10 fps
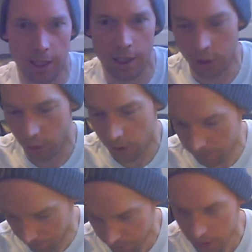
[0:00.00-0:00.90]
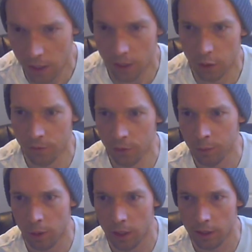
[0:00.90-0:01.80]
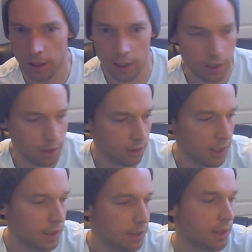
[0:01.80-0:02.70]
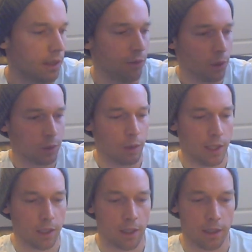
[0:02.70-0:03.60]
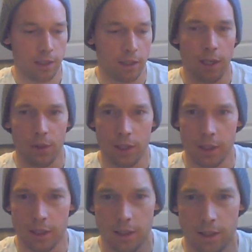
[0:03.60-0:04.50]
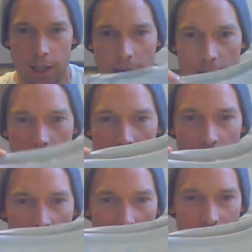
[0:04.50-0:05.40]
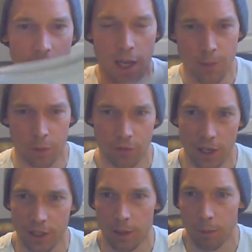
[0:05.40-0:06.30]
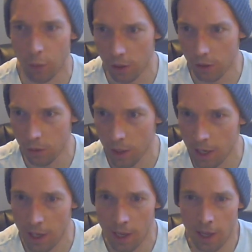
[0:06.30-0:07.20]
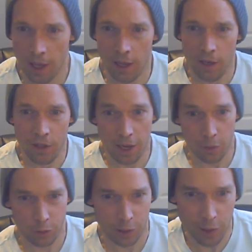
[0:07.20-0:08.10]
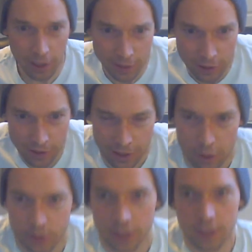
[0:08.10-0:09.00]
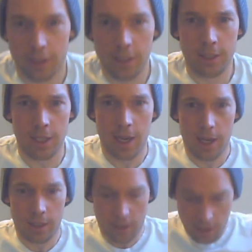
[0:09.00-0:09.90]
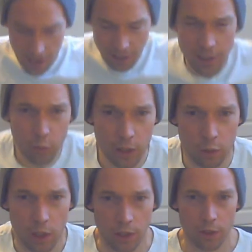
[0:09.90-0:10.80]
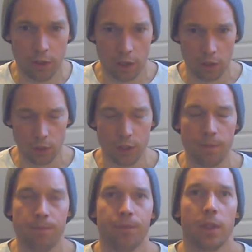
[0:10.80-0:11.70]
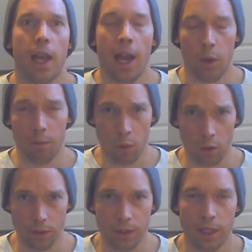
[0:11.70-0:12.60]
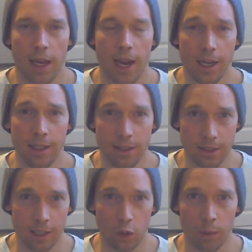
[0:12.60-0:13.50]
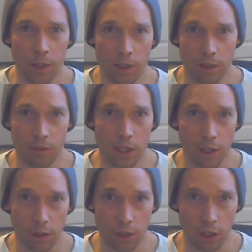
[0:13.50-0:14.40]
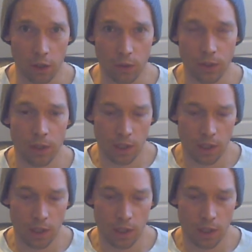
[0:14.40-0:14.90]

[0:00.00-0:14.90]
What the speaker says: into it. So the first product I got here is the first one I got. Now this is a Craft Hypervent Pro. Now there's a lot that goes into these, and any real runner knows how important any single piece of gear goes,